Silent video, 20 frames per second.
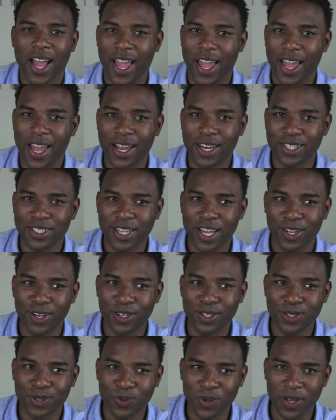and
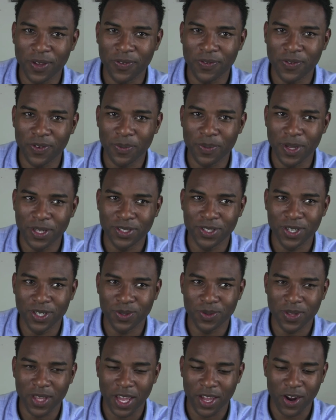Taylor Swift
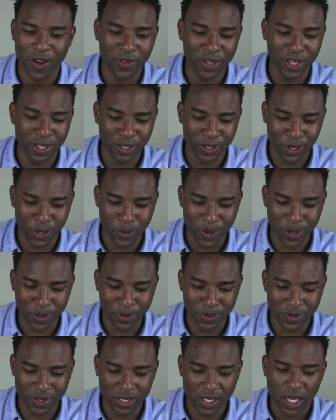pictures with Adolf Hitler
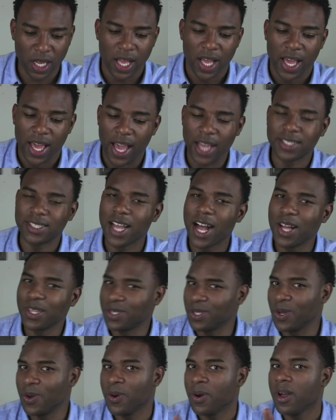quotes. It
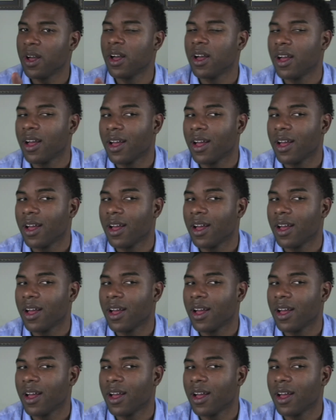tells you